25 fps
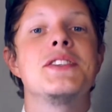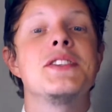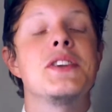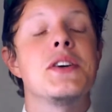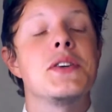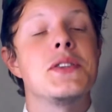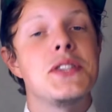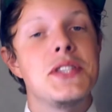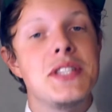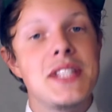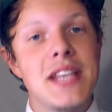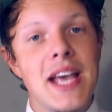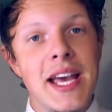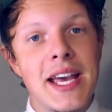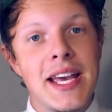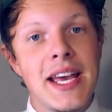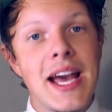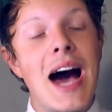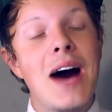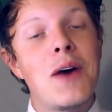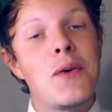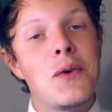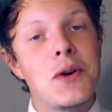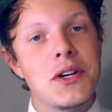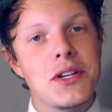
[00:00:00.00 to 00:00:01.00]
So
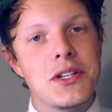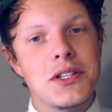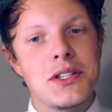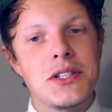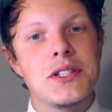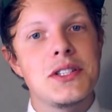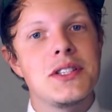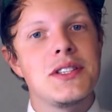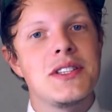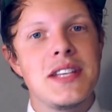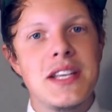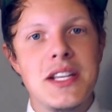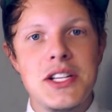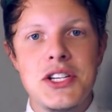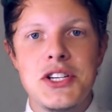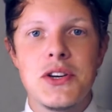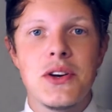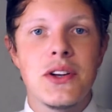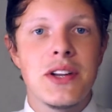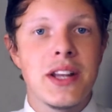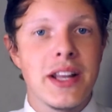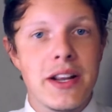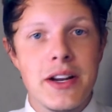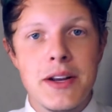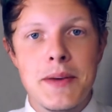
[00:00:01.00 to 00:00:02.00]
today I wanted to teach
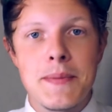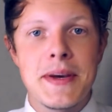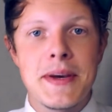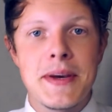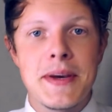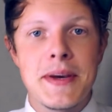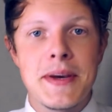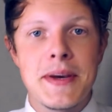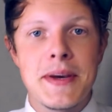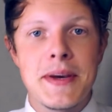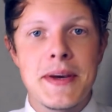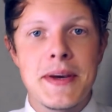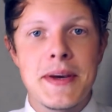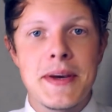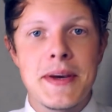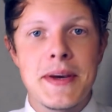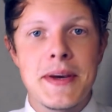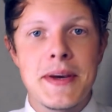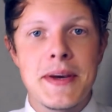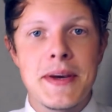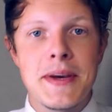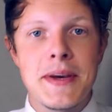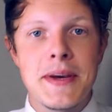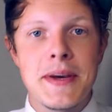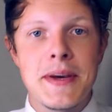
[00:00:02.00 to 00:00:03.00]
you a little.
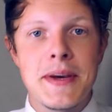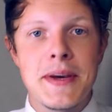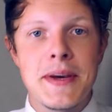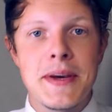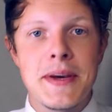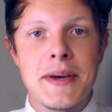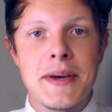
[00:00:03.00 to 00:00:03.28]
And that